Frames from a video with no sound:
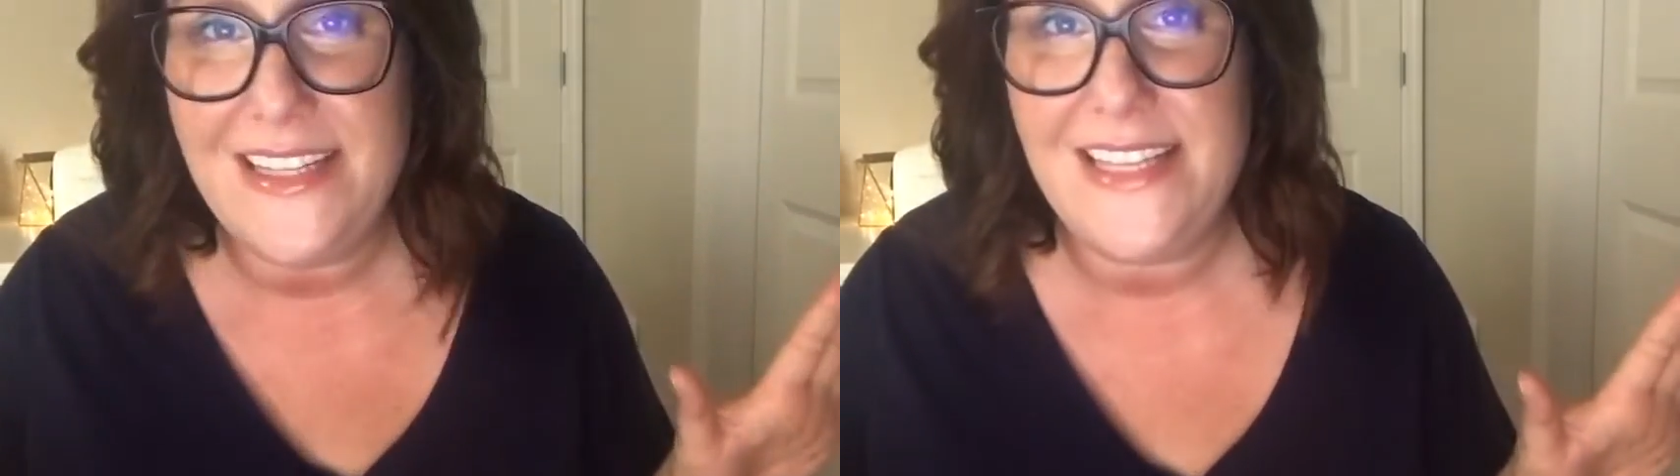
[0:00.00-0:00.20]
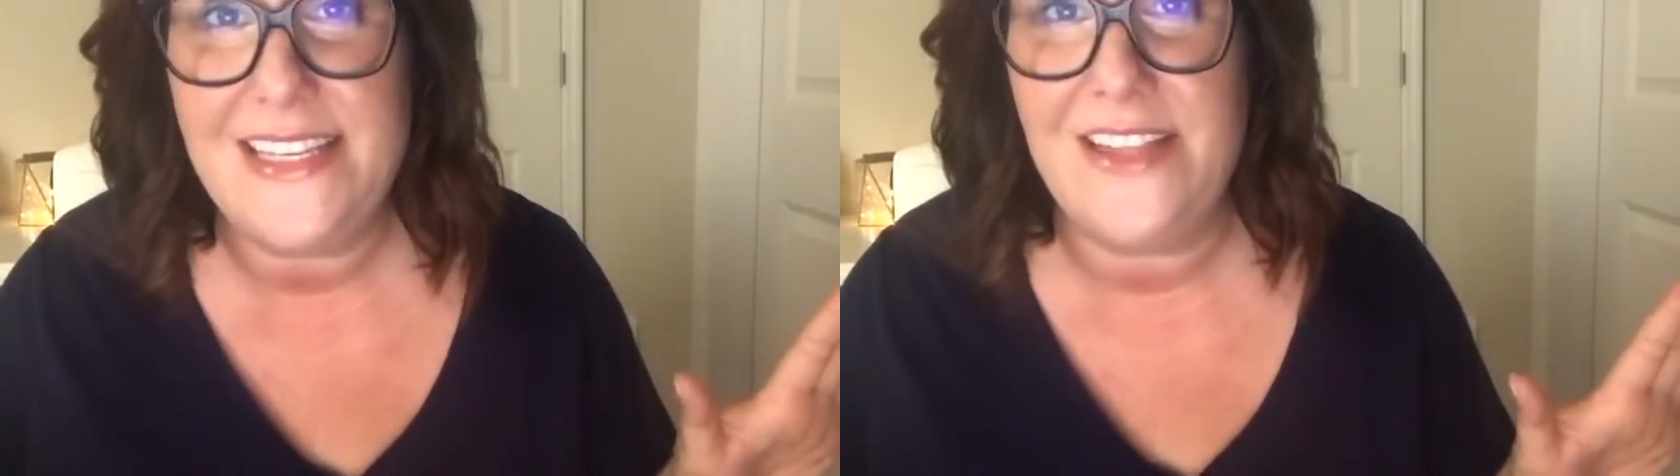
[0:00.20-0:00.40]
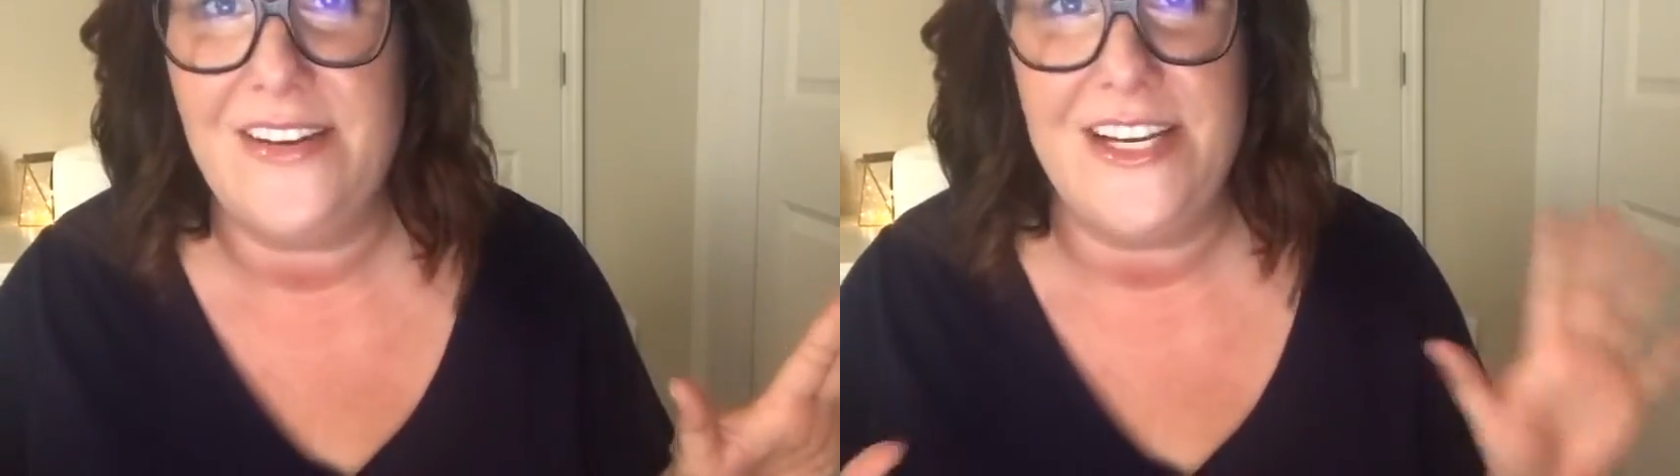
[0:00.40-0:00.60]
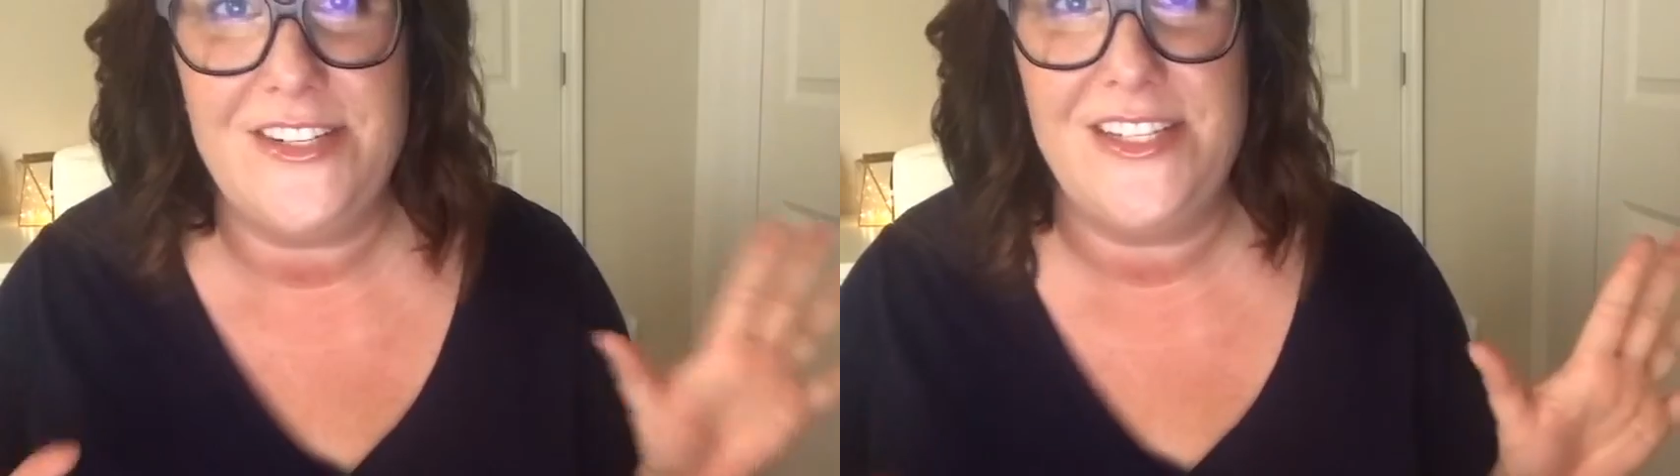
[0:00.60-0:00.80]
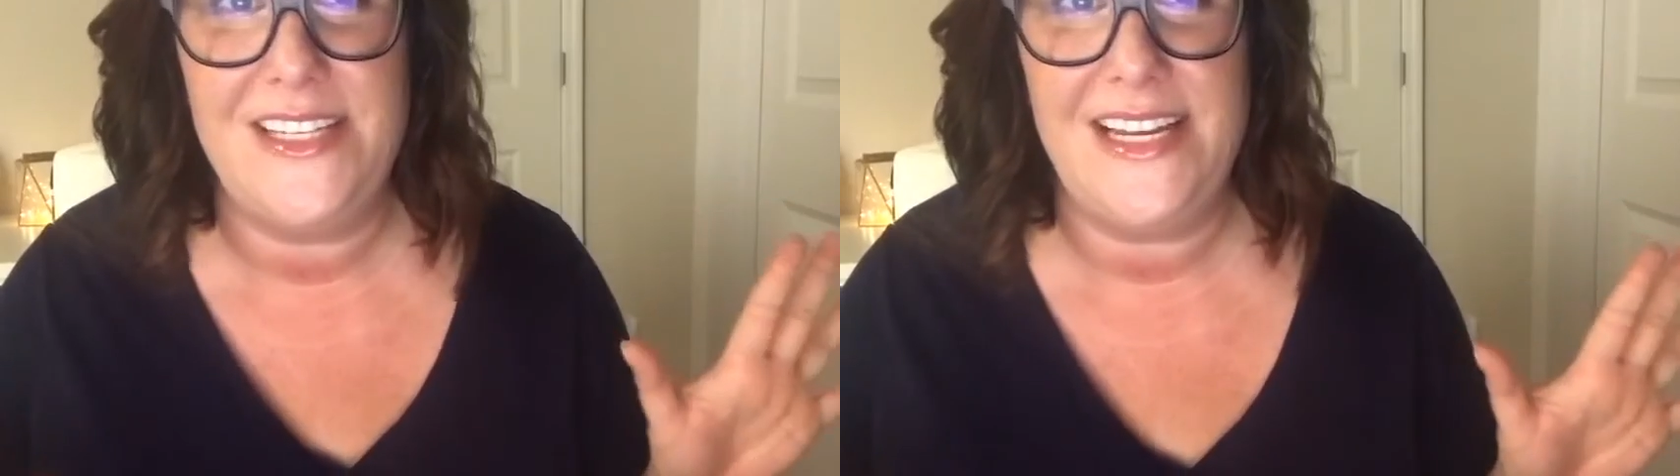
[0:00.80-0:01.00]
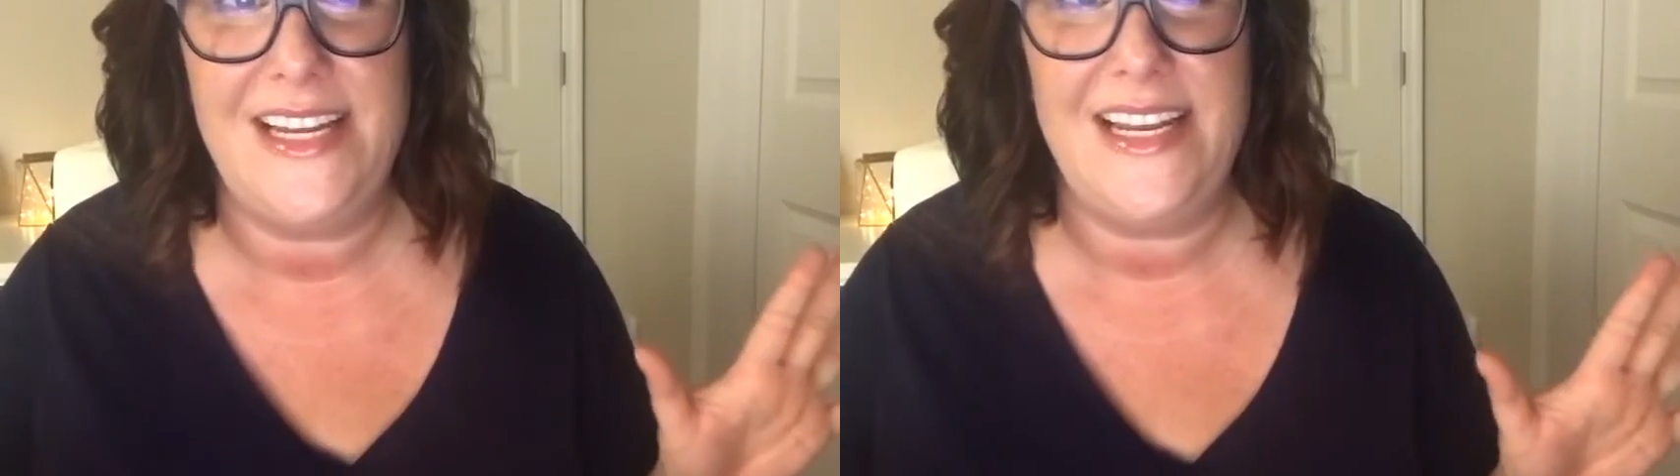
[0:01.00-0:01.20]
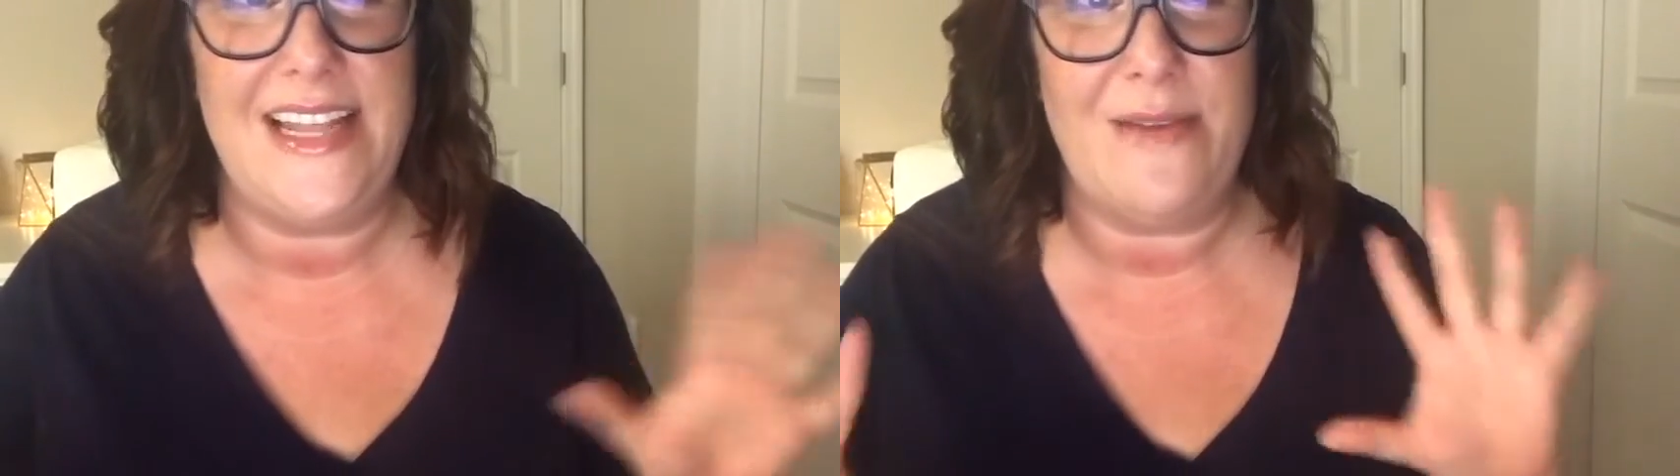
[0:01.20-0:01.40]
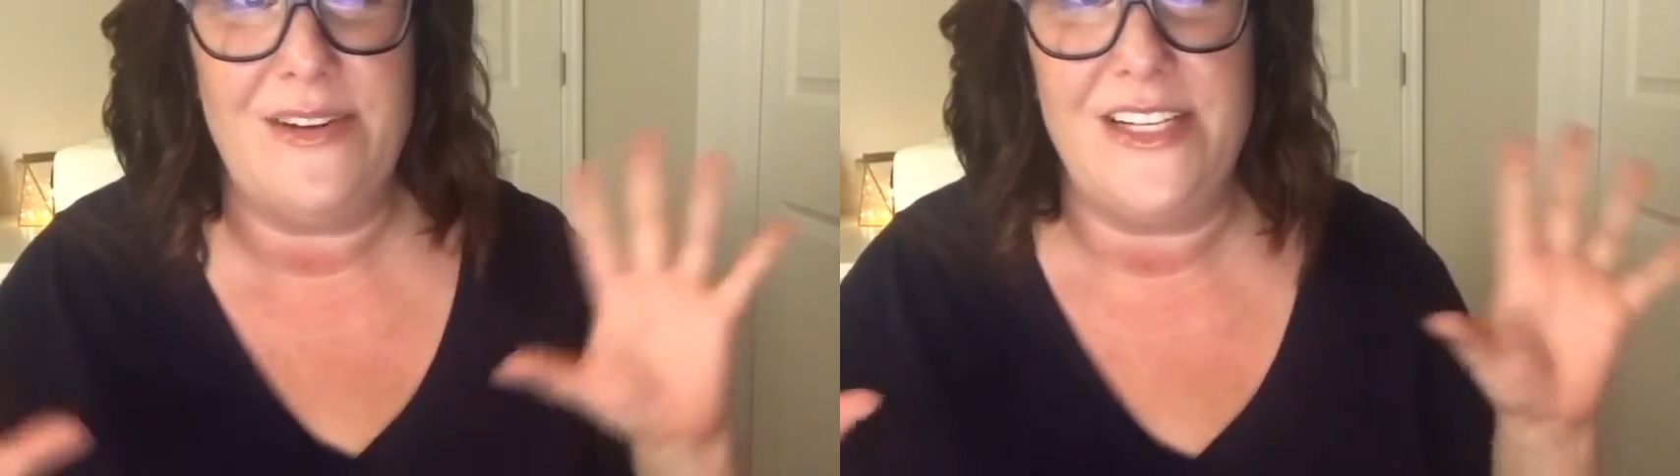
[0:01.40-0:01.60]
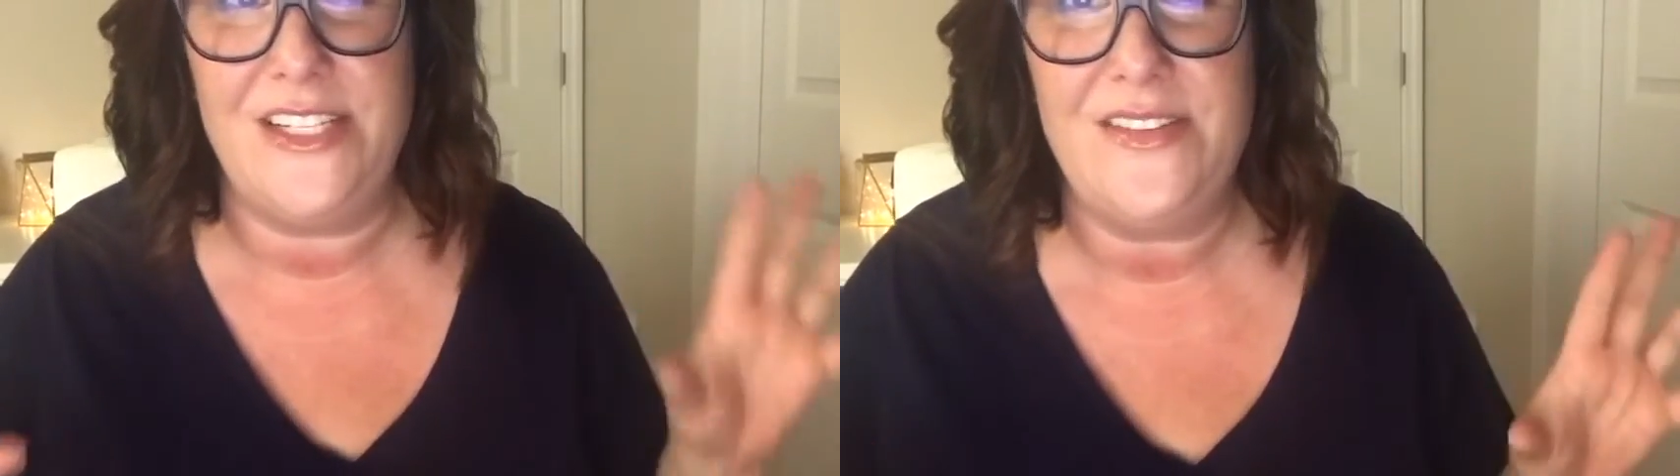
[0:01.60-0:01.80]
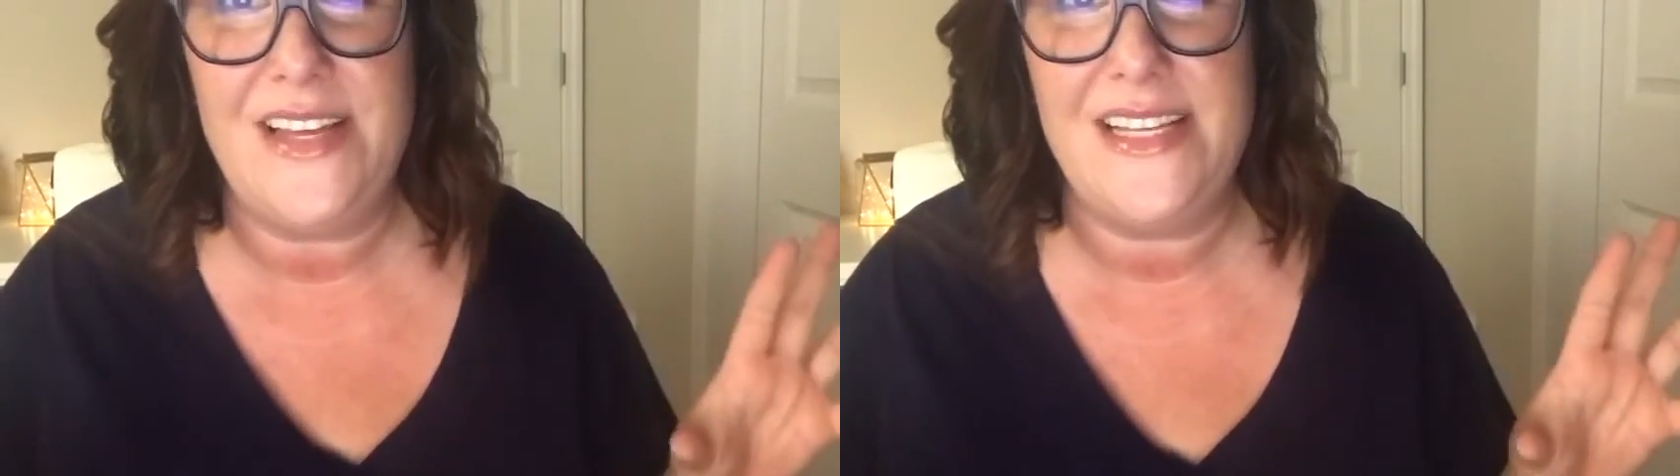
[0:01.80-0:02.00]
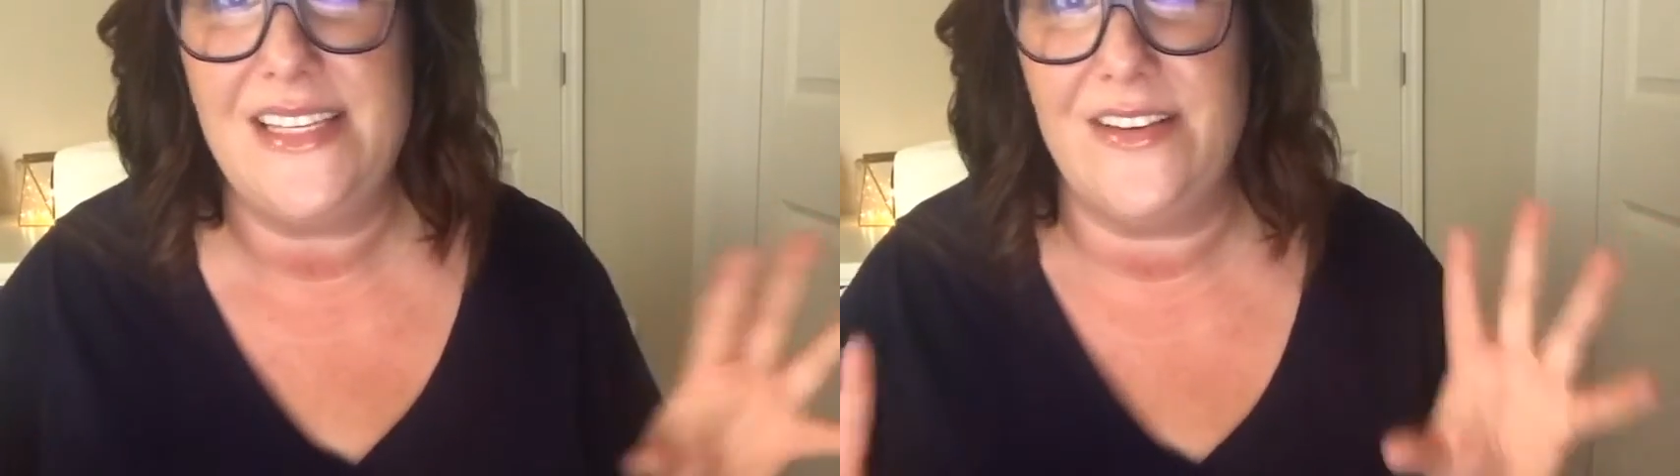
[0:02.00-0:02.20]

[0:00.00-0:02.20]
this and they're interested and they want to do this,